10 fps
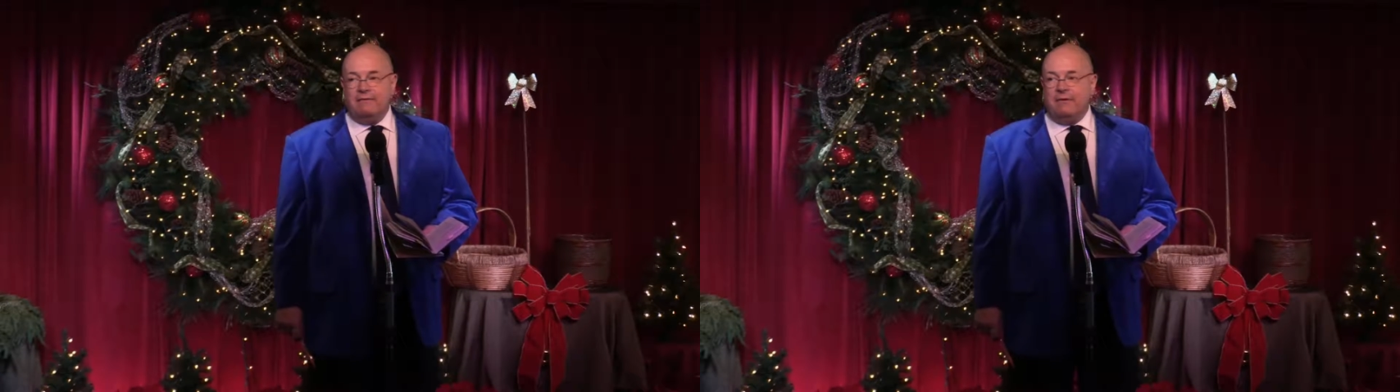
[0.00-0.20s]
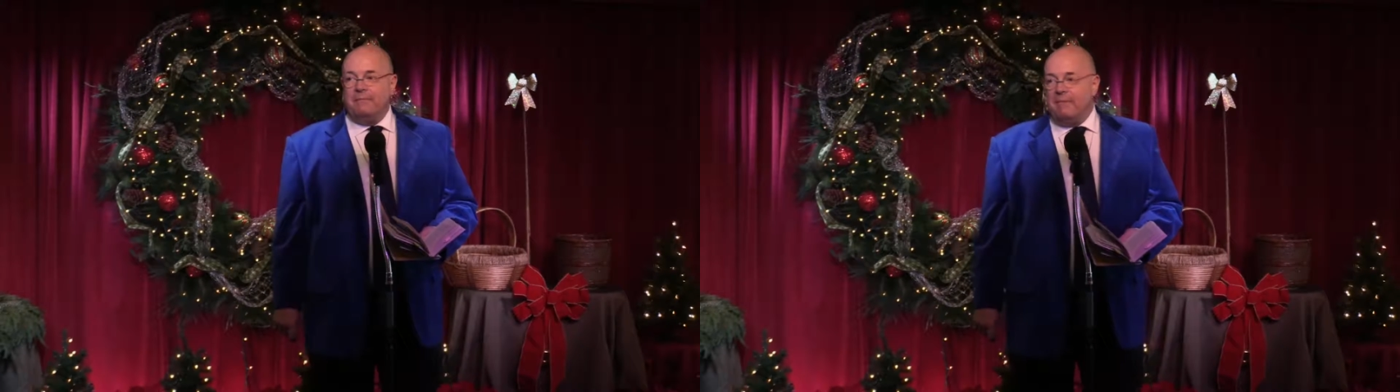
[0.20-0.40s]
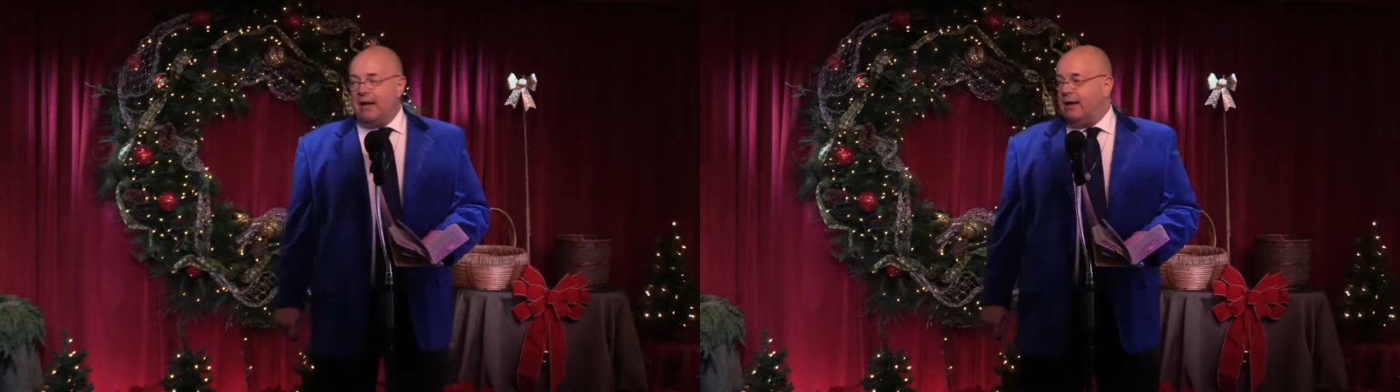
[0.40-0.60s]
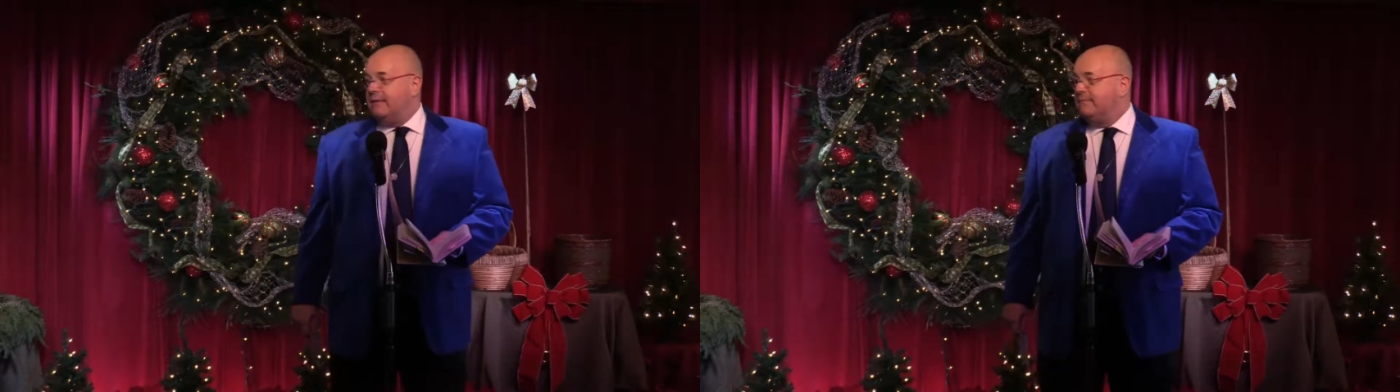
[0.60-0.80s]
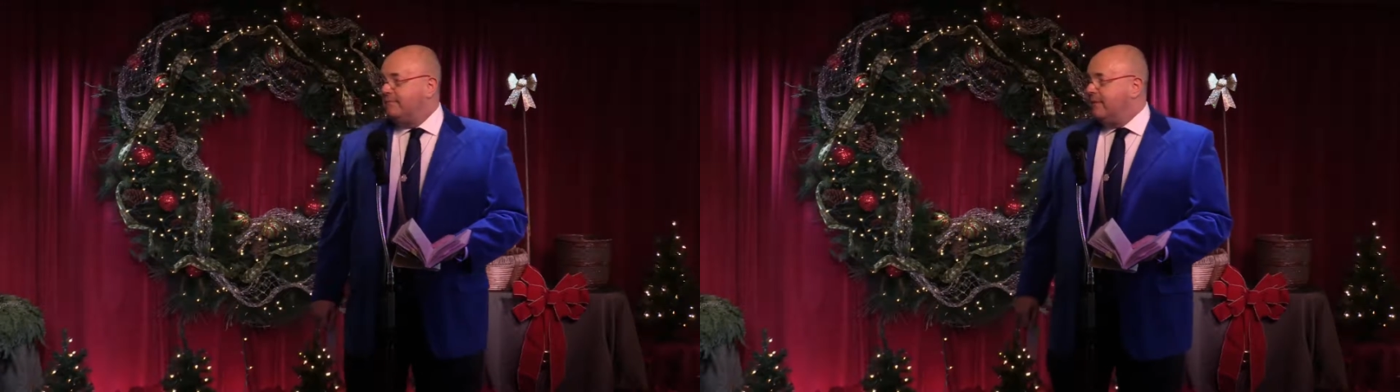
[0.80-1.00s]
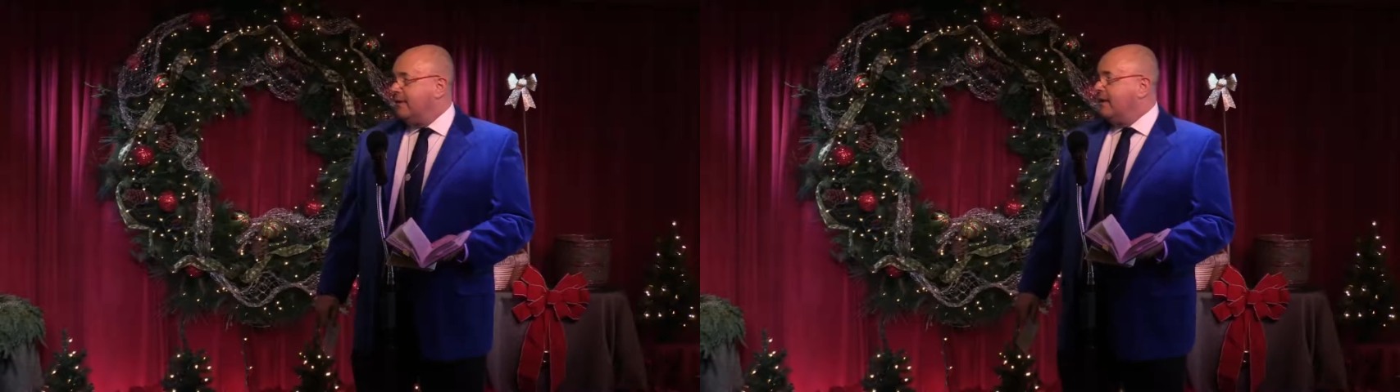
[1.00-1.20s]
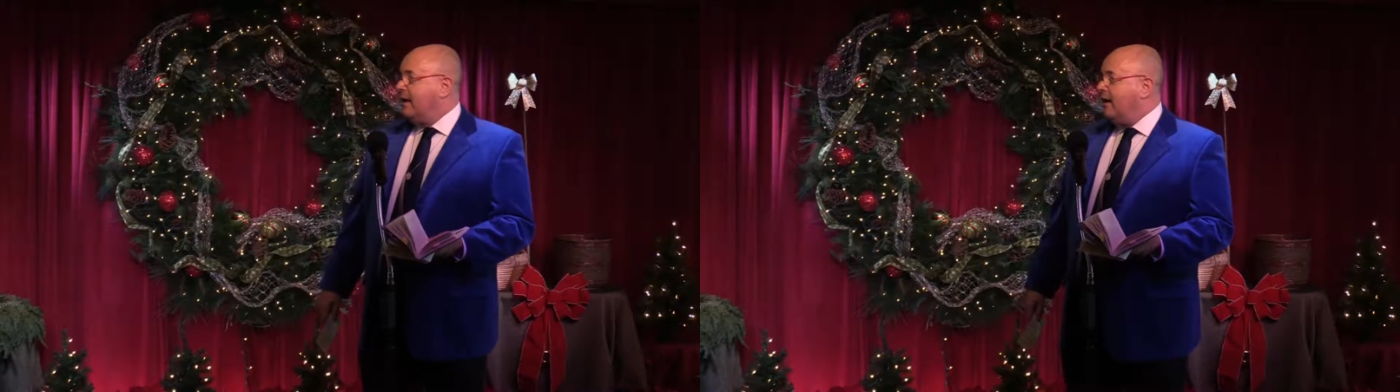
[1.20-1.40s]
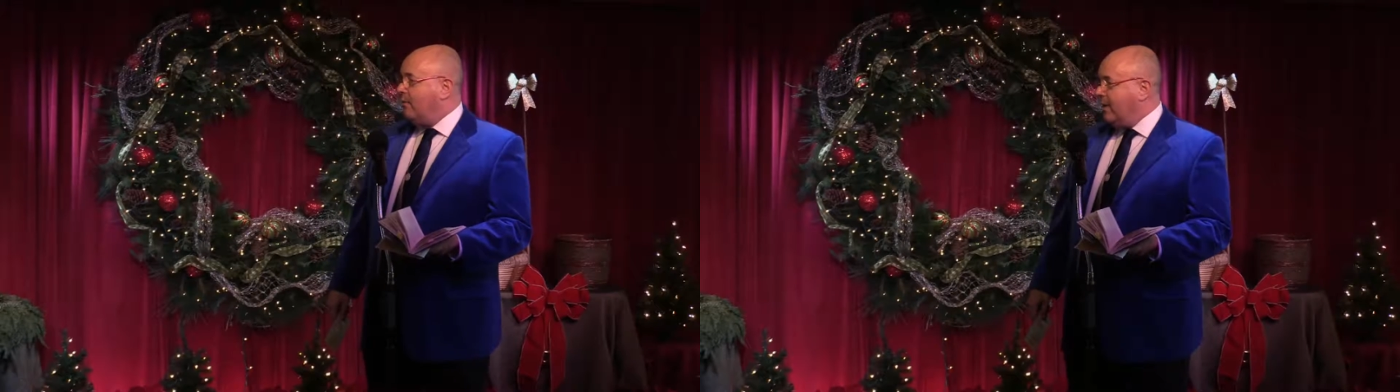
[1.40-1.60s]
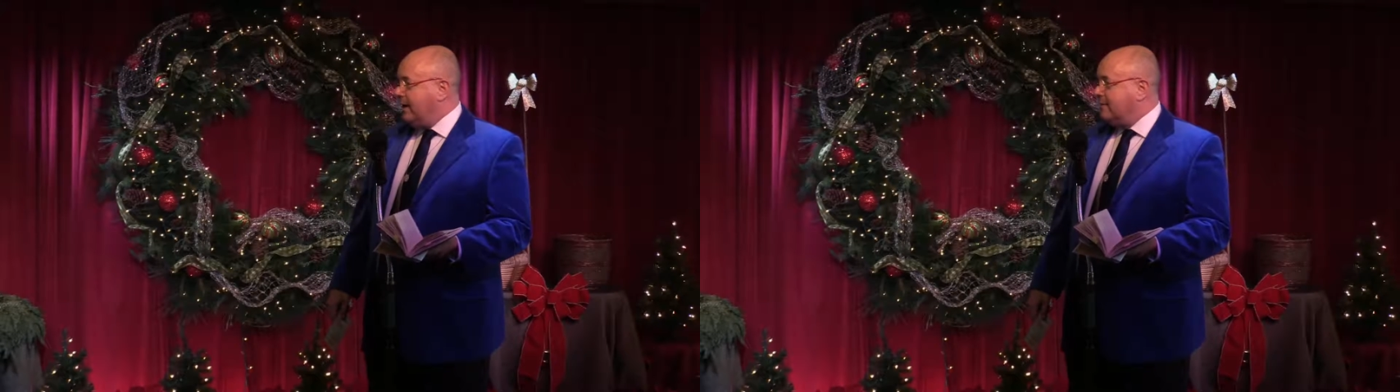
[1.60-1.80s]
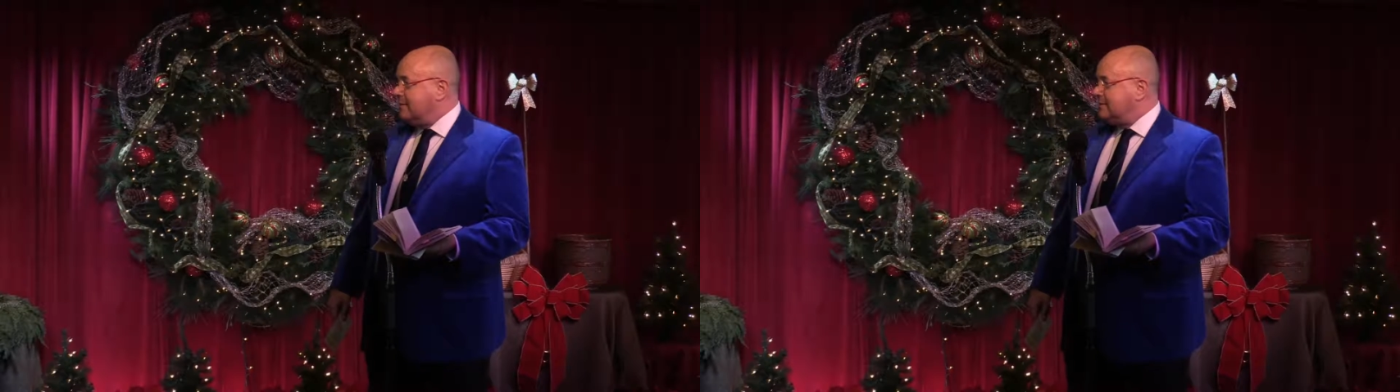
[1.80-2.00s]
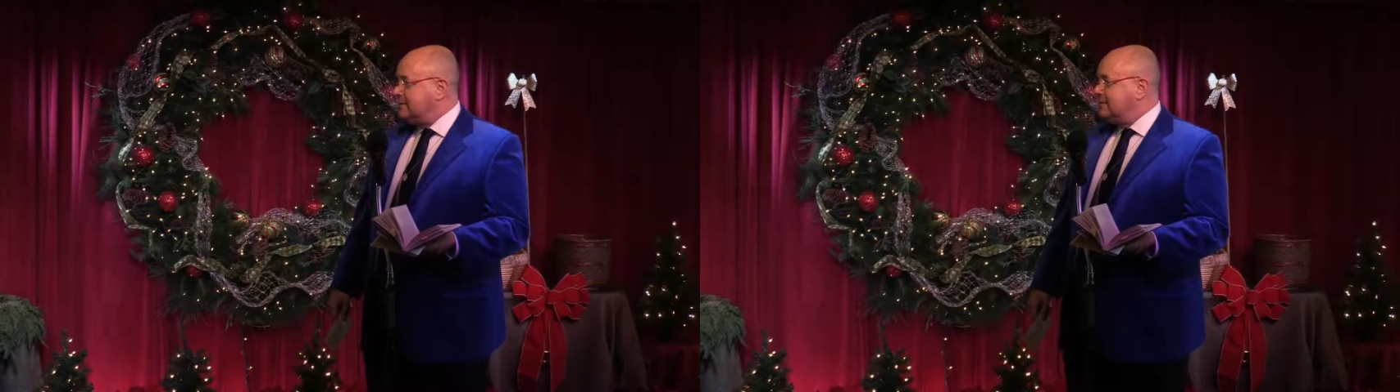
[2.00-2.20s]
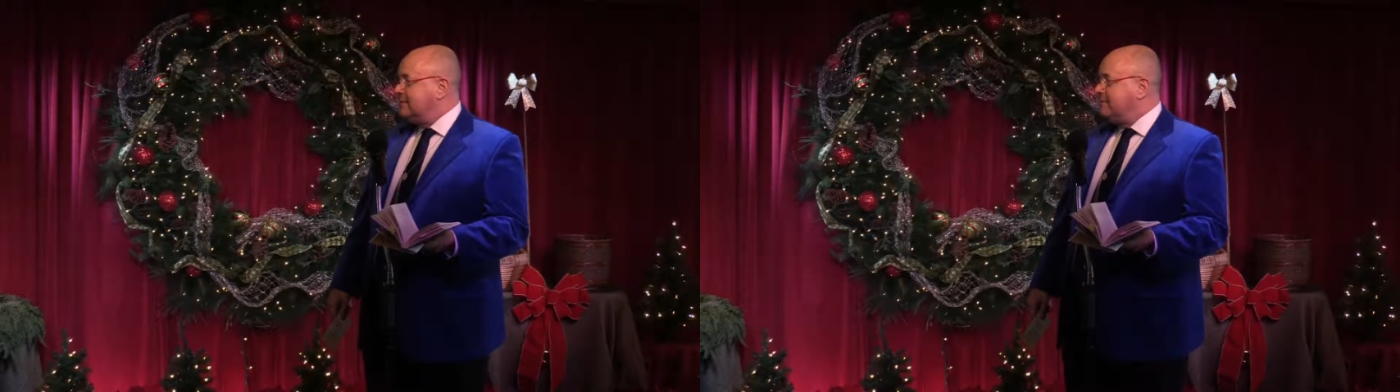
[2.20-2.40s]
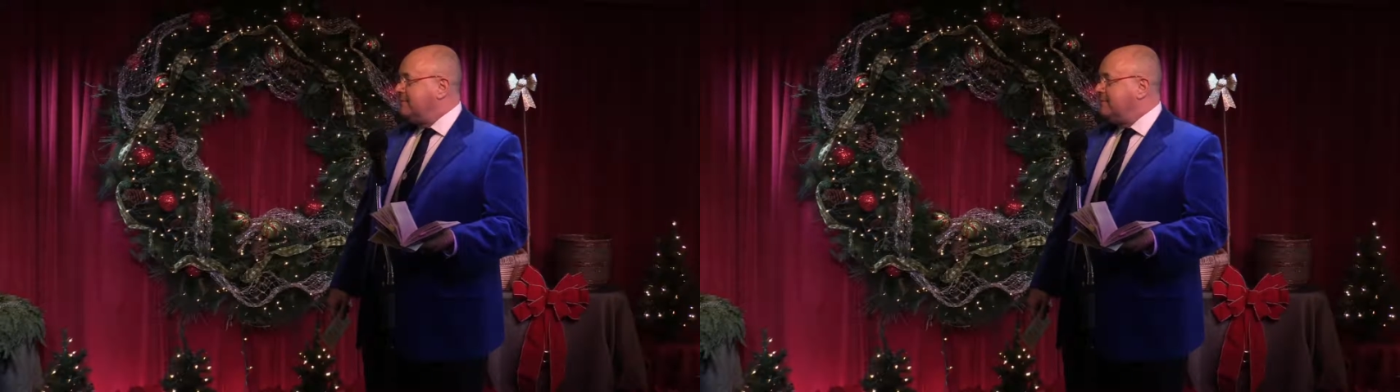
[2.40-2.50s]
From my awareness,